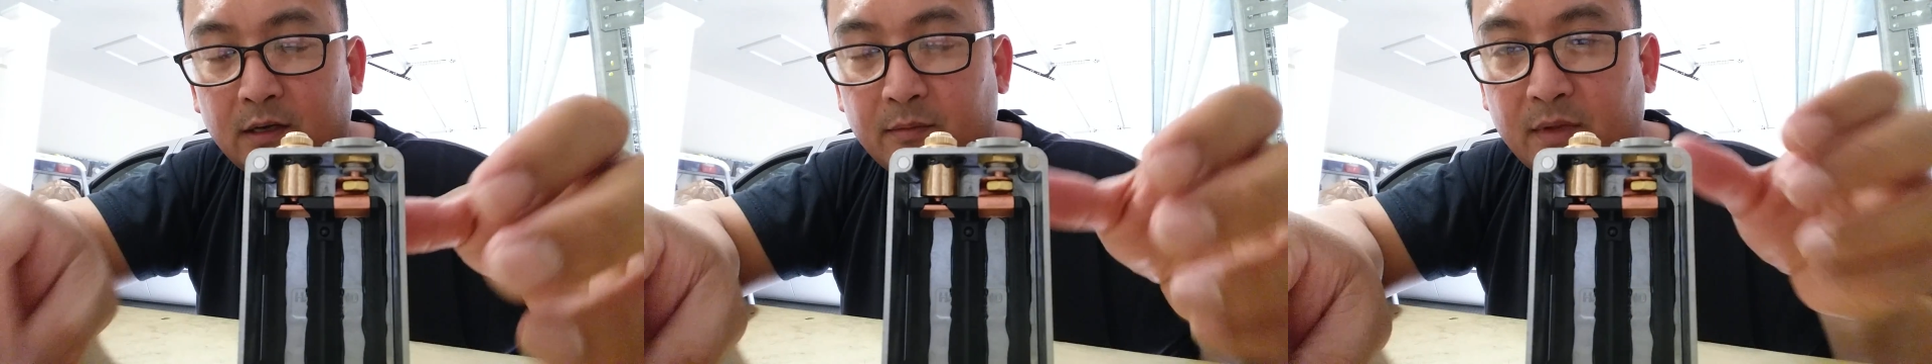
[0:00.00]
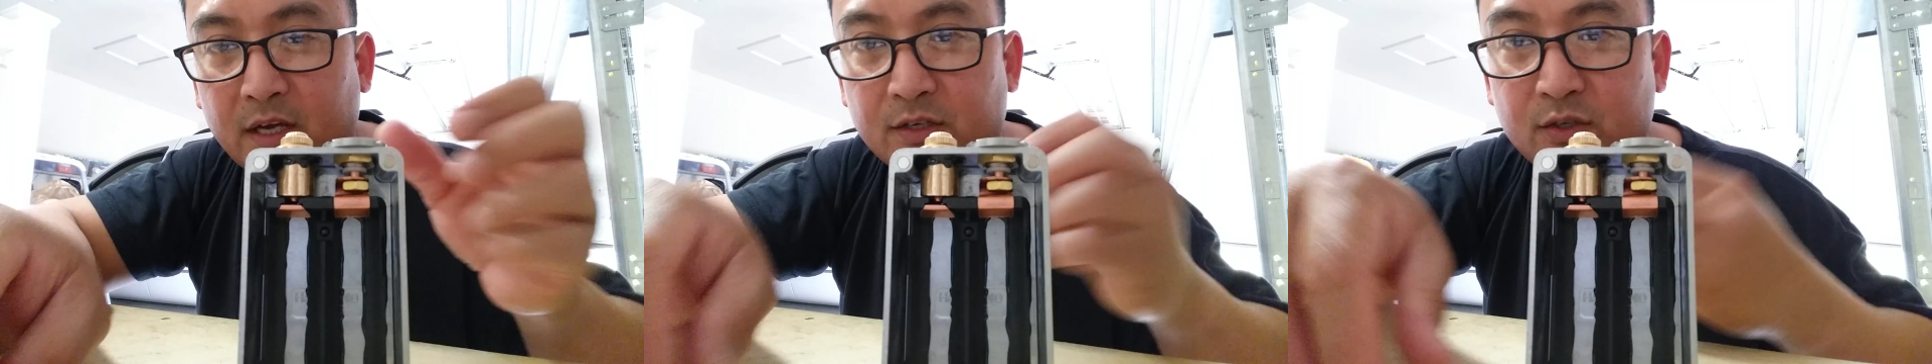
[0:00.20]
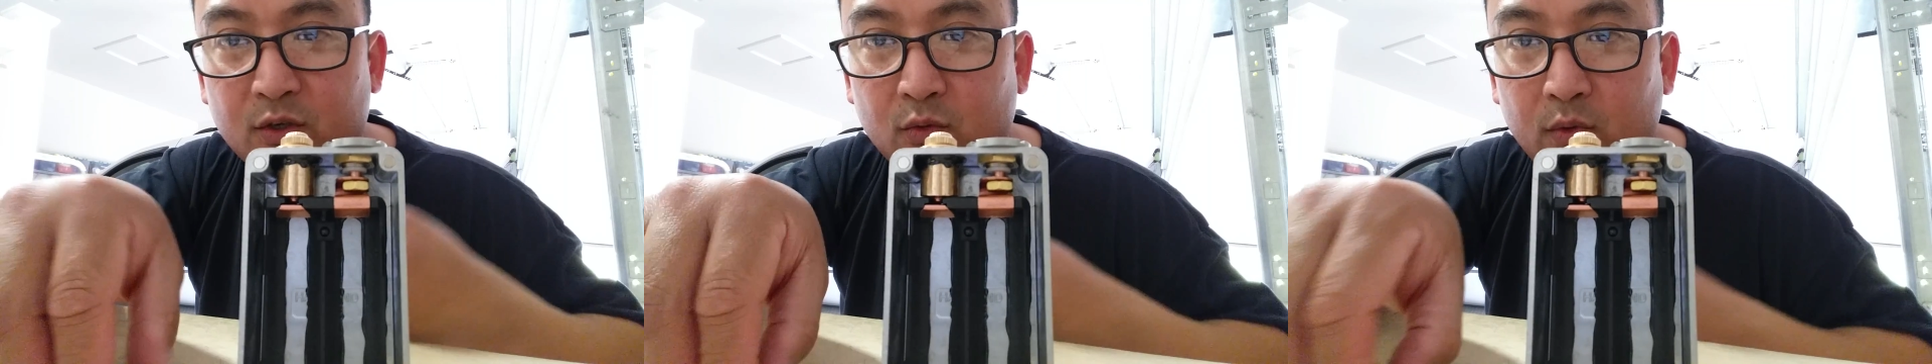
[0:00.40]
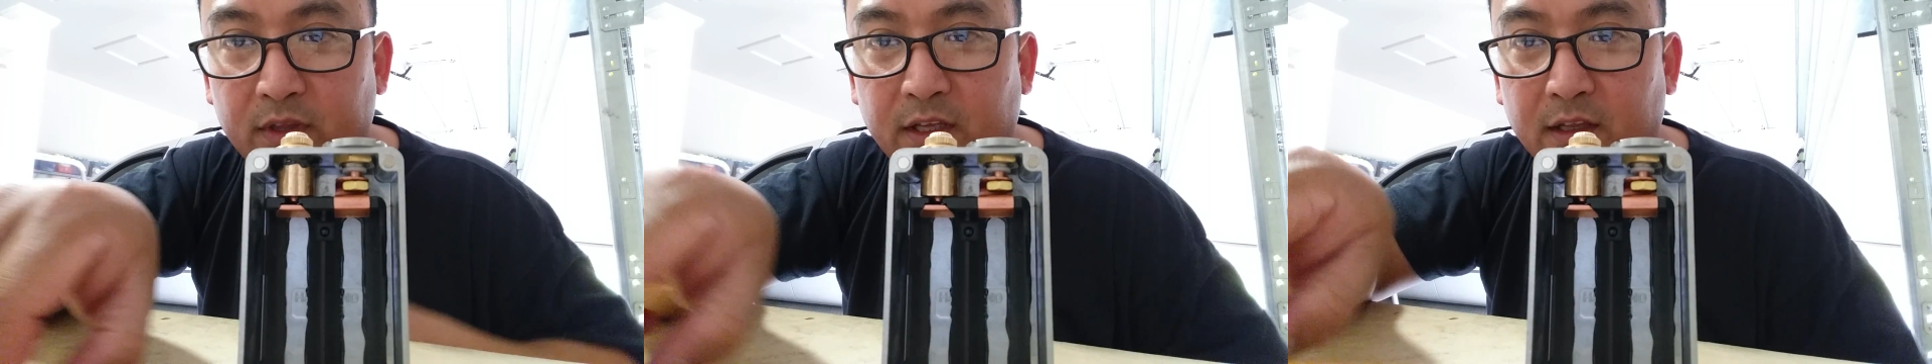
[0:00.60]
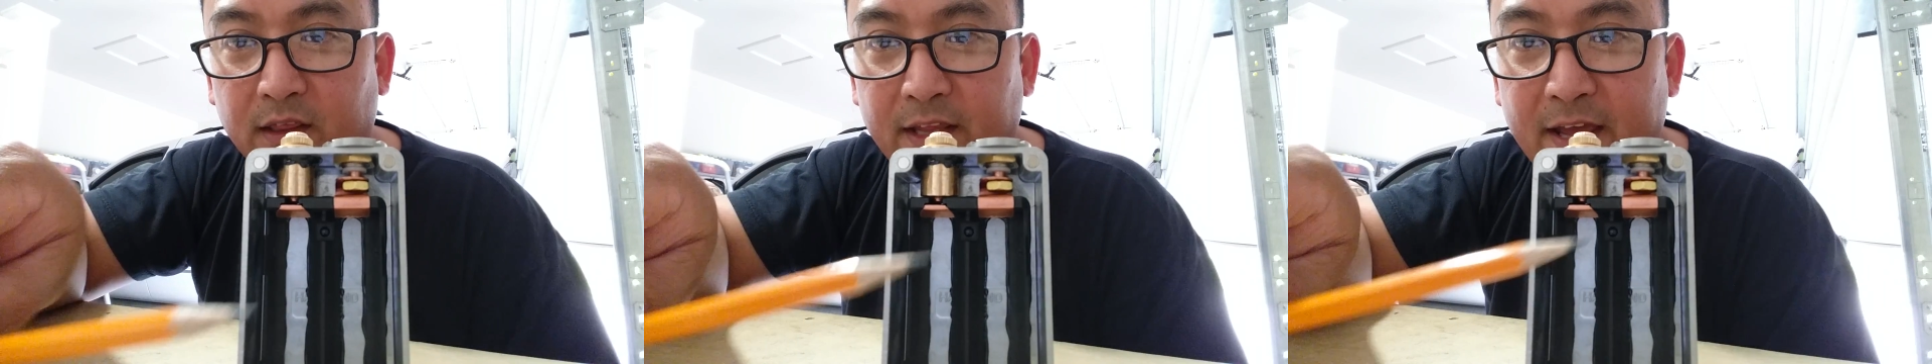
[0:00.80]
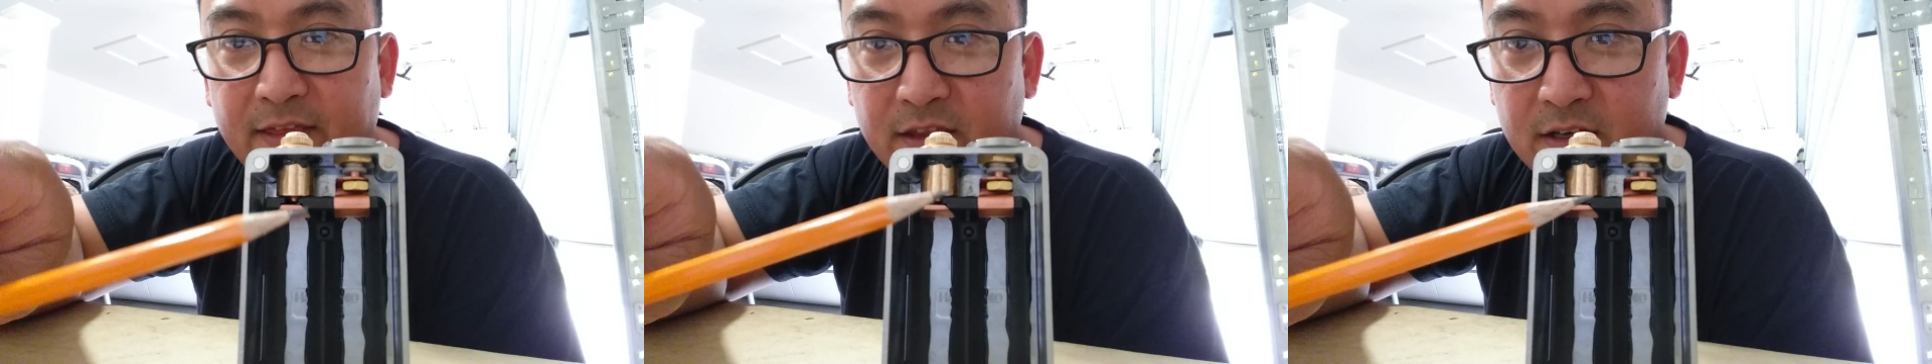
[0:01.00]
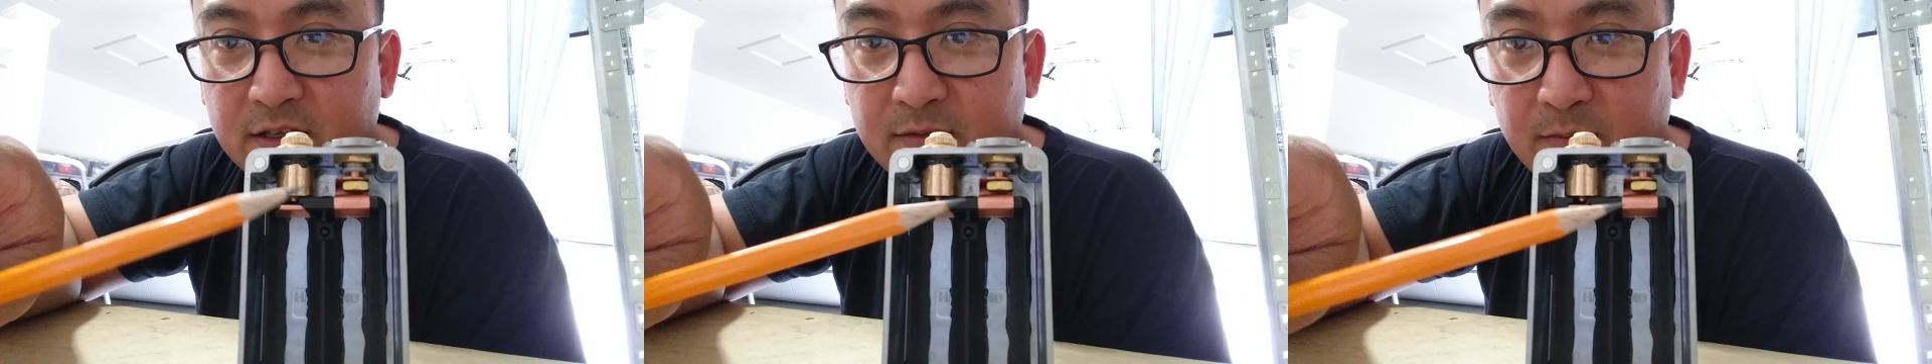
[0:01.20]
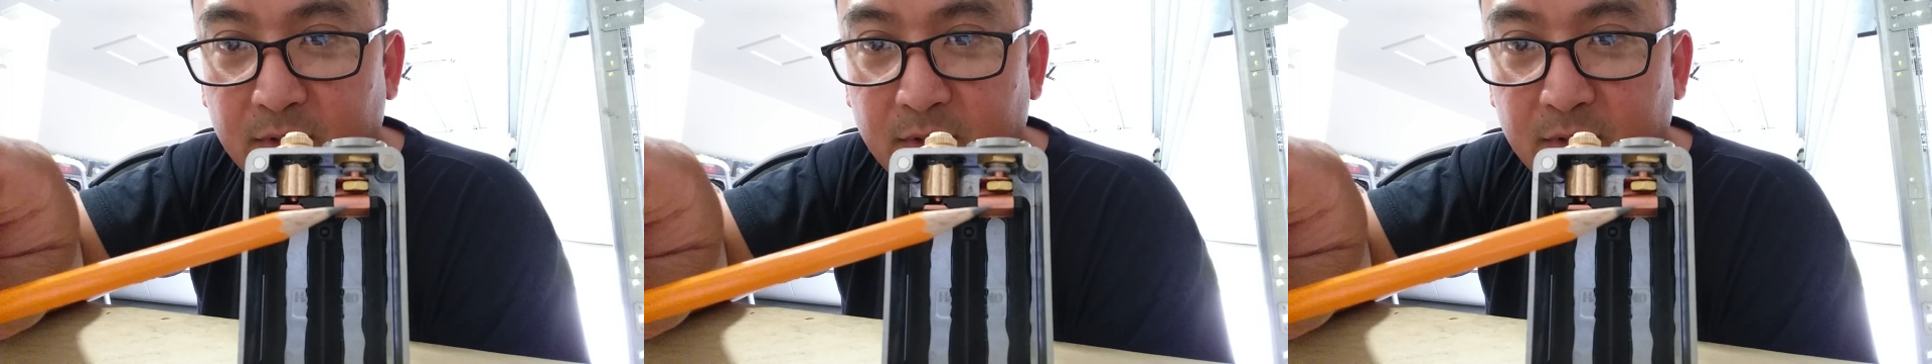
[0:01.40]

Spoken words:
not sure what the length is,